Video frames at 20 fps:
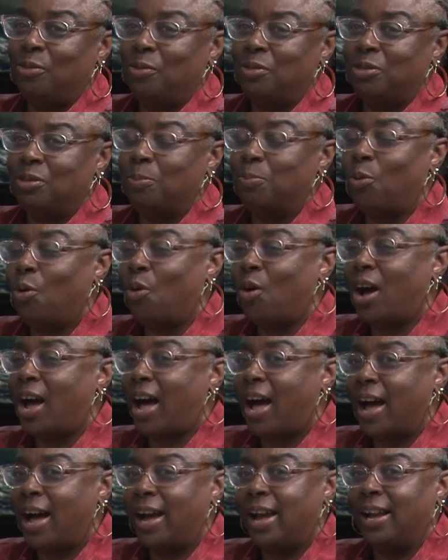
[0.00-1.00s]
the more
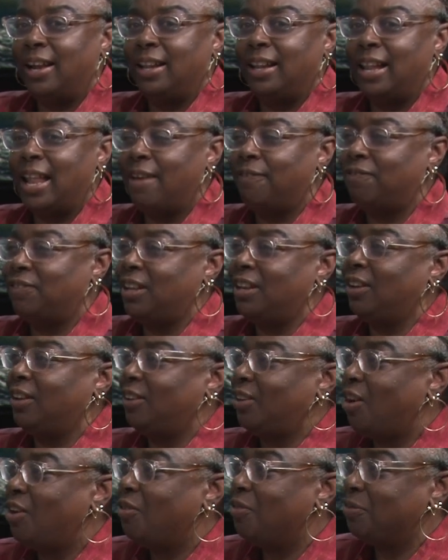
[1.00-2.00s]
I left it
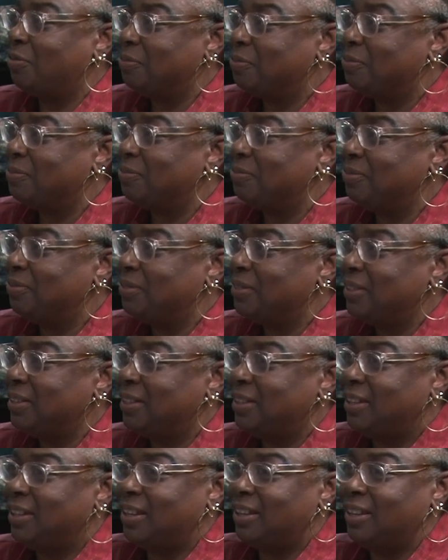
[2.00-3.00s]
alone,
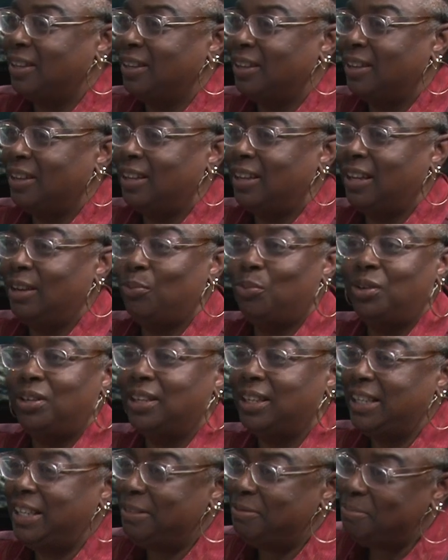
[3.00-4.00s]
it
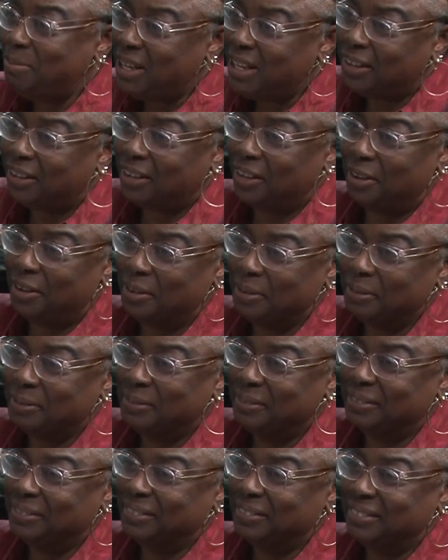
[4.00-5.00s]
wouldn't leave me alone
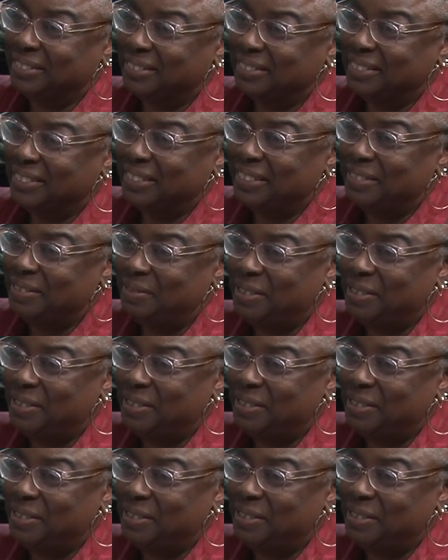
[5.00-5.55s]
mm-hmm.